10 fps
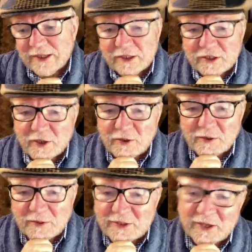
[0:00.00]

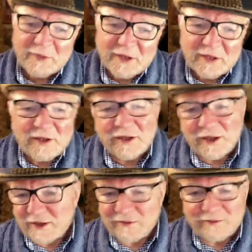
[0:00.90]
So I mean,
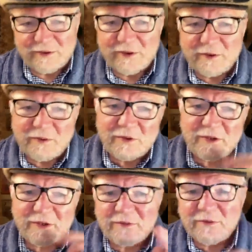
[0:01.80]
like we're
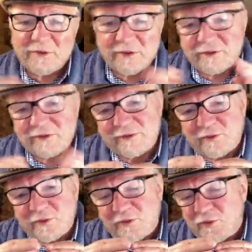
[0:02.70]
we're,
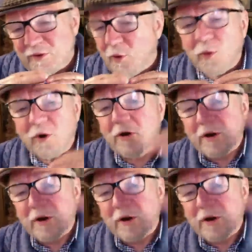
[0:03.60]
we're nowhere